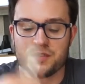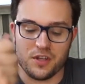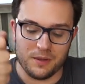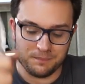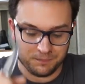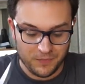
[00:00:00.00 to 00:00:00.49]

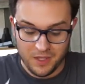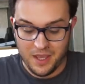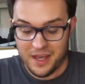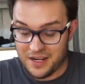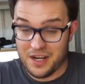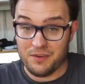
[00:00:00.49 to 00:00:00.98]
So,
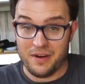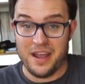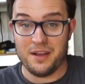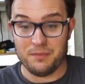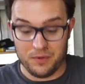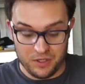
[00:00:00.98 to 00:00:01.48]
at any
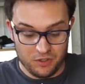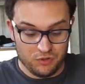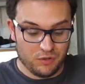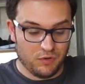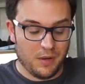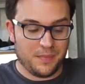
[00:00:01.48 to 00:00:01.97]
rate, we're going to
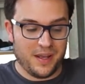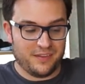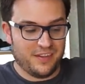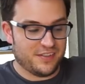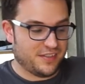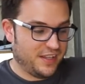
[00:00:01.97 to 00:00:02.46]
do the rope
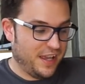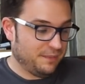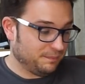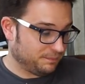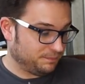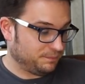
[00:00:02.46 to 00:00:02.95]
cut test
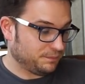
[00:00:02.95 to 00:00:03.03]
again.